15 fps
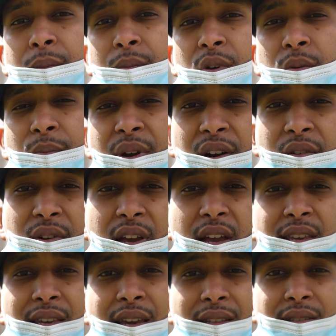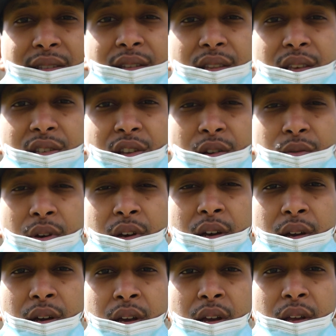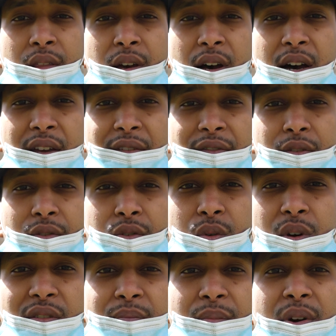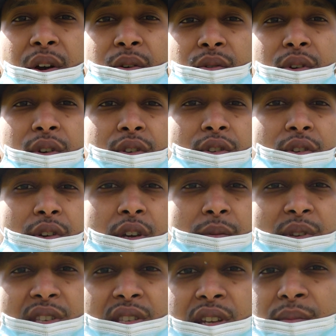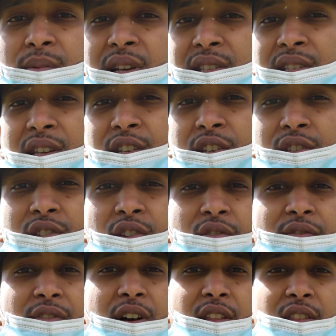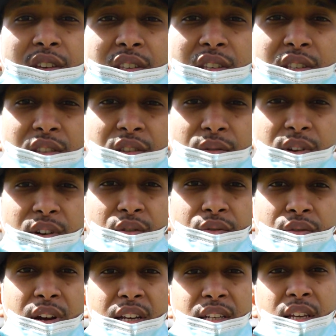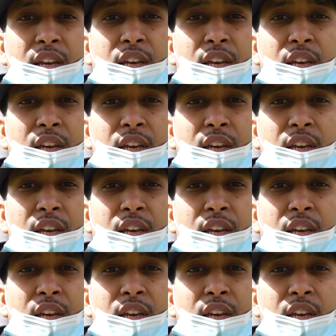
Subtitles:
comparing it against the iPhone 12 Pro. So image stabilisation so far, this is doing alright.